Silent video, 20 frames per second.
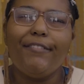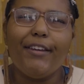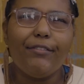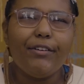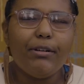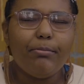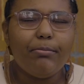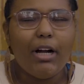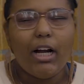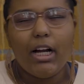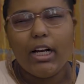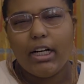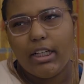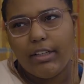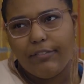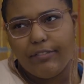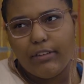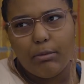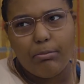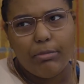favorite part
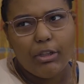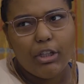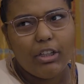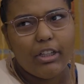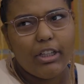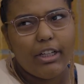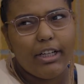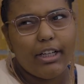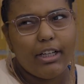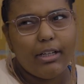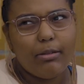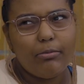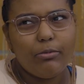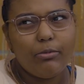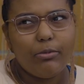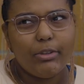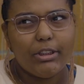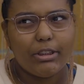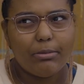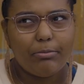of the
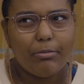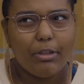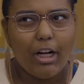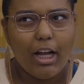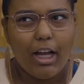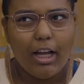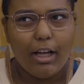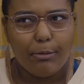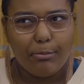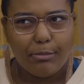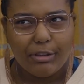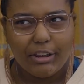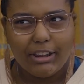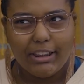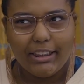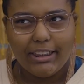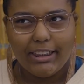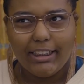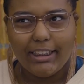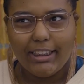program was
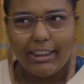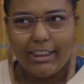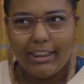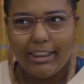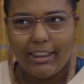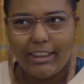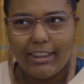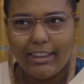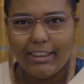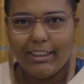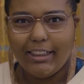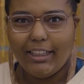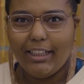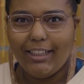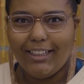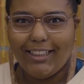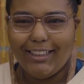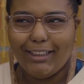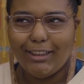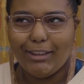probably
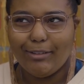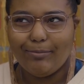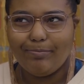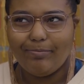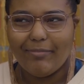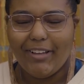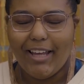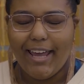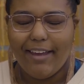um,